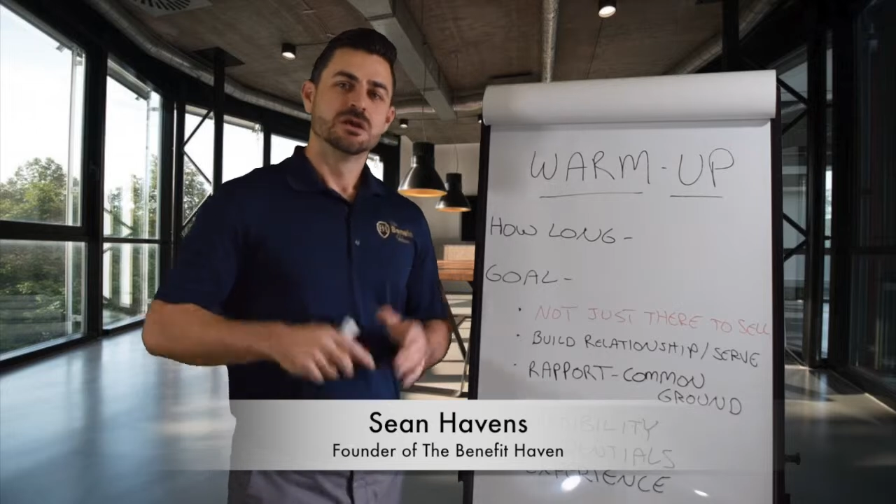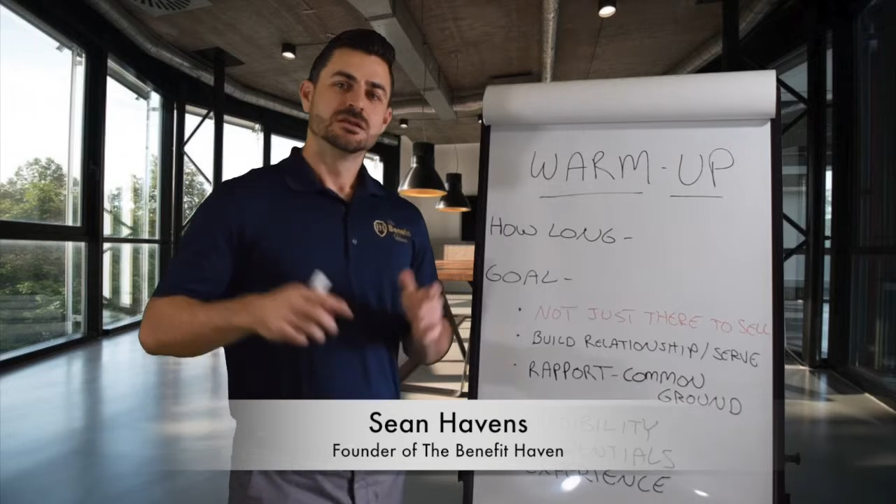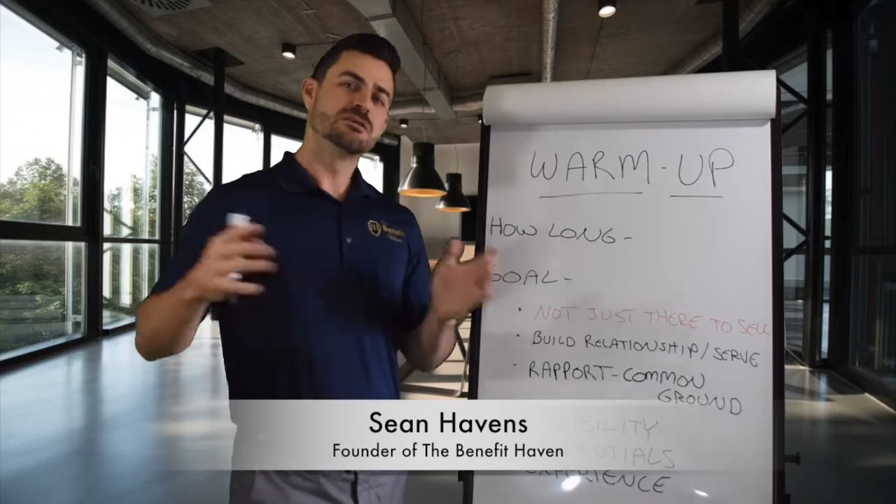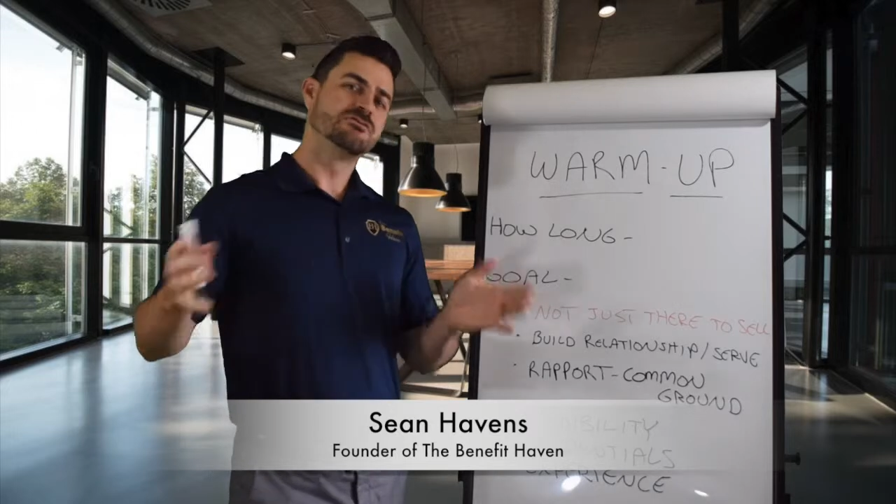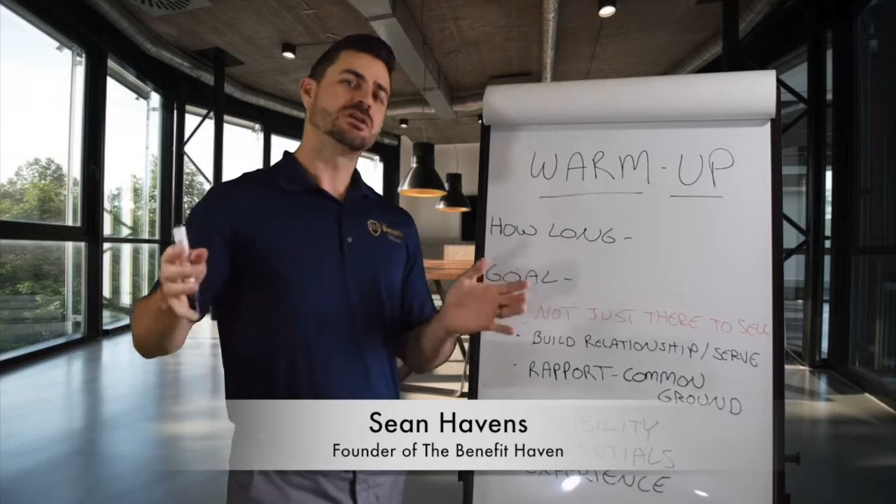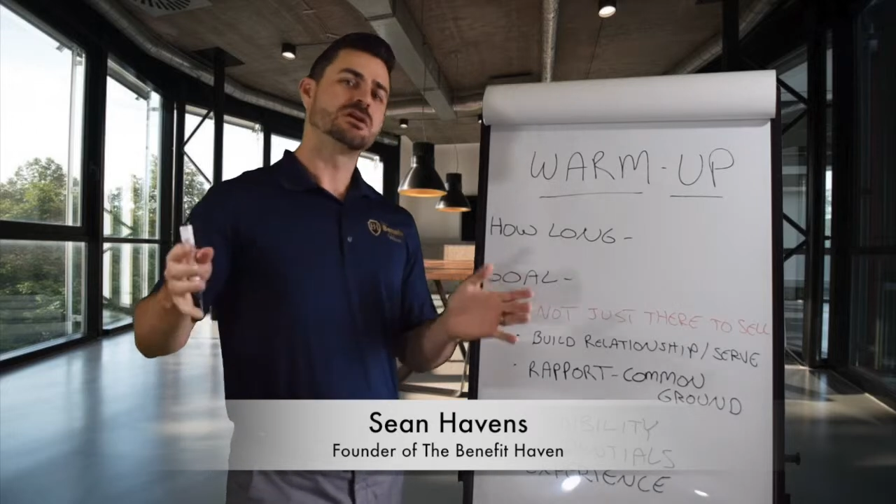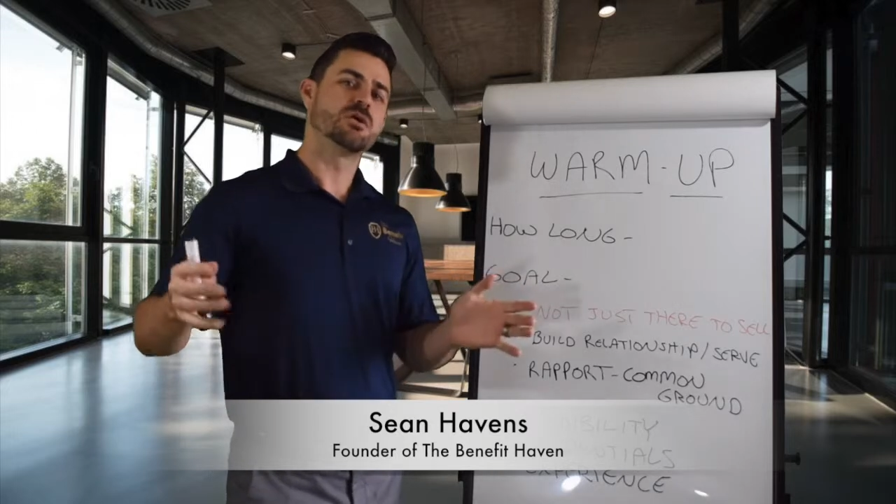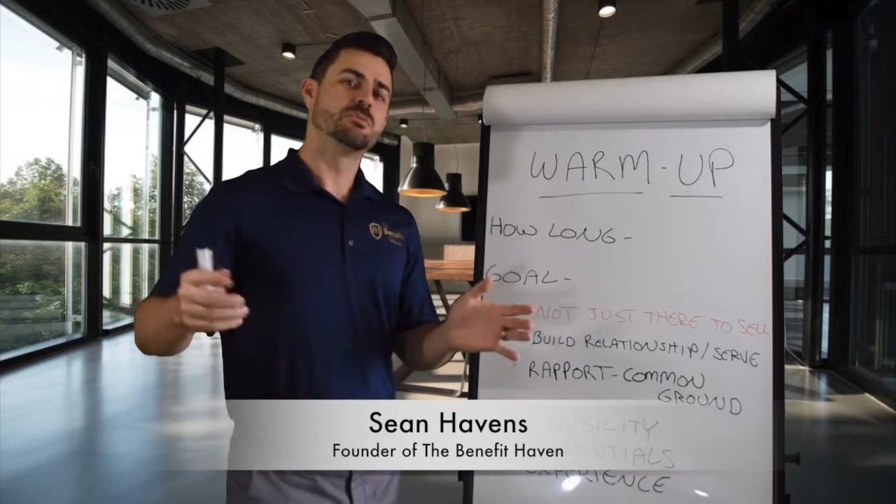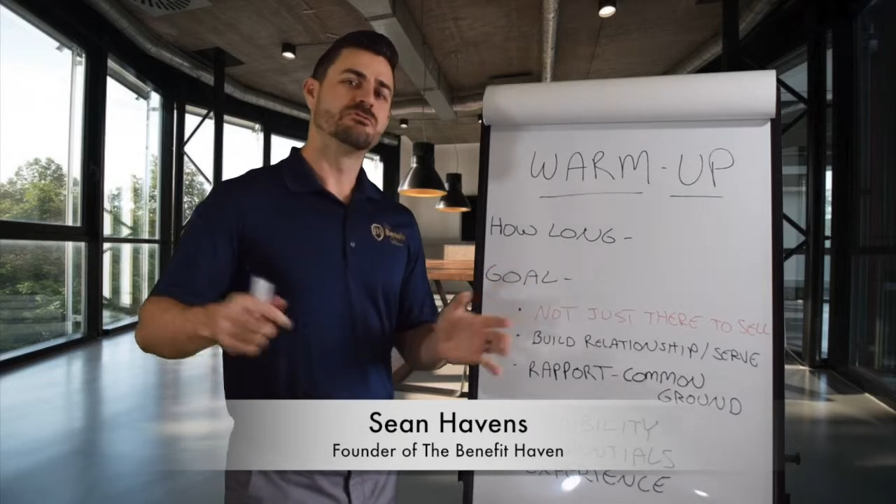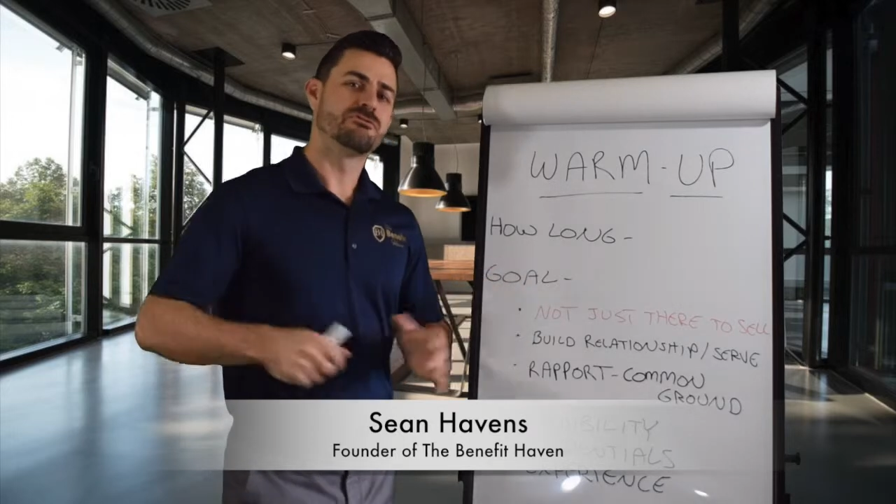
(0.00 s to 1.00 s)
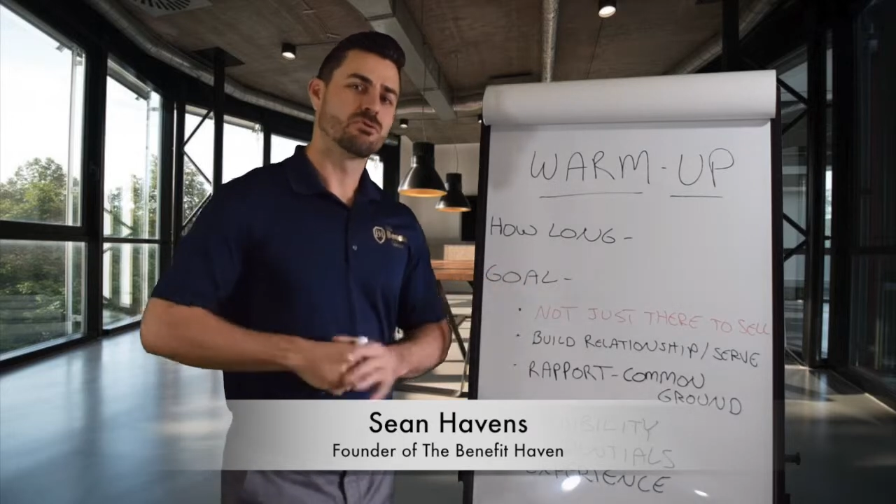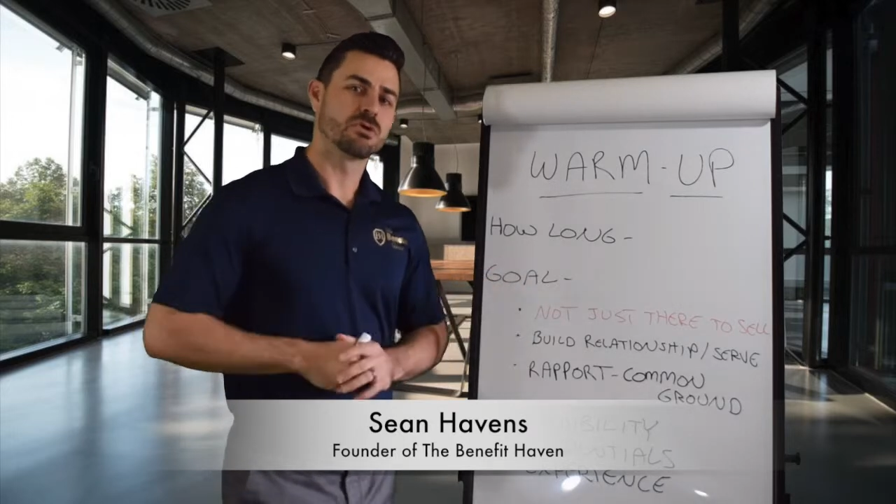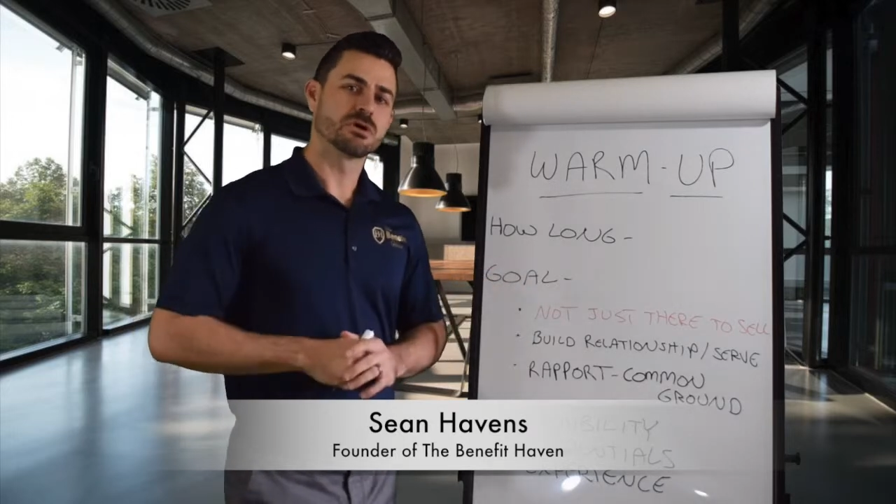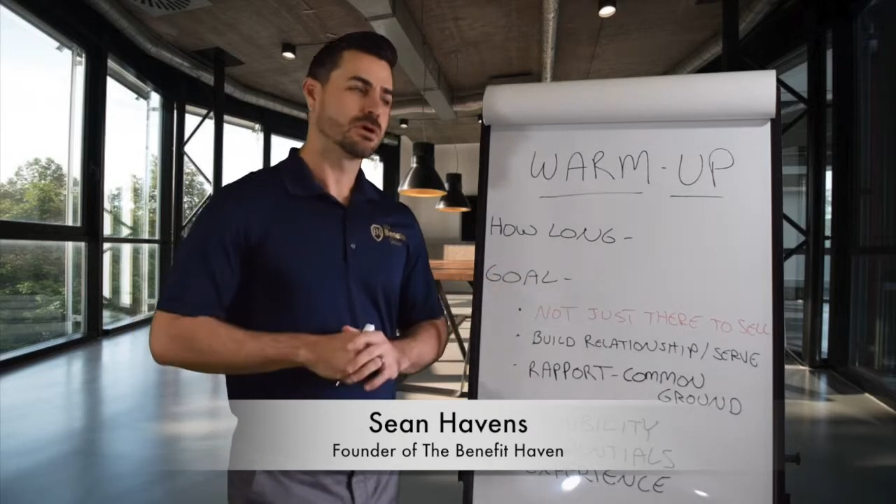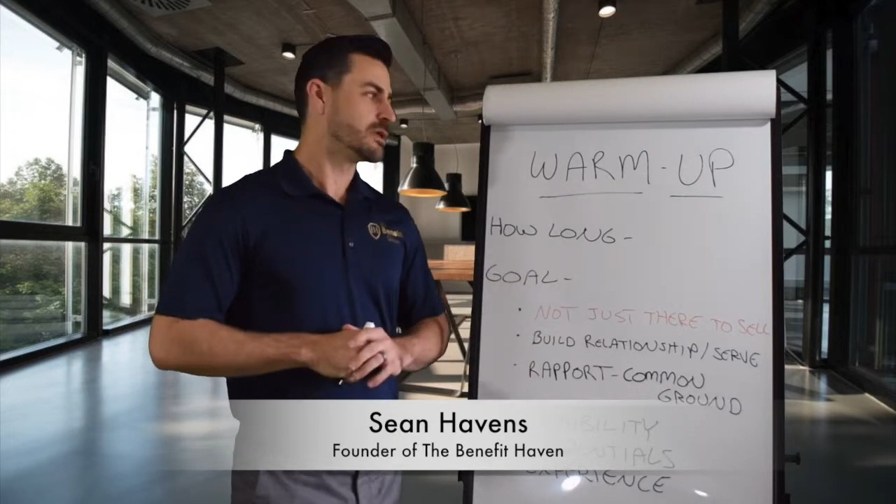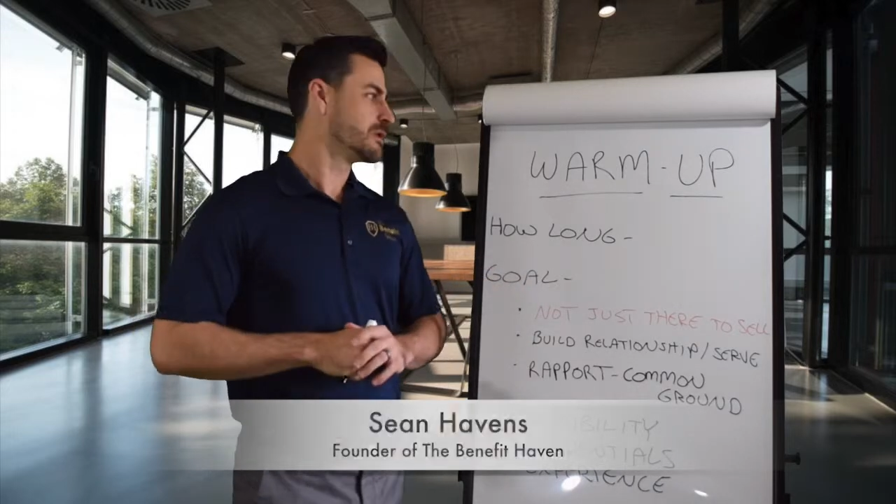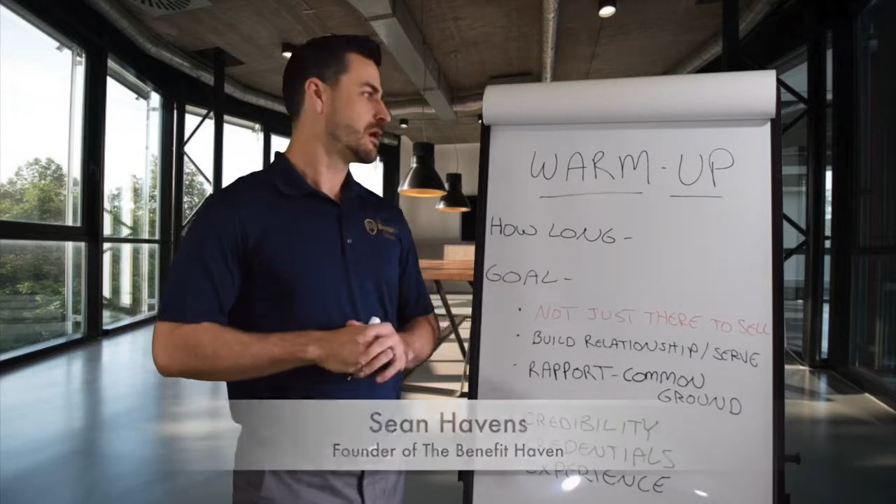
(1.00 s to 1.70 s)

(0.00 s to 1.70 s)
Did a video before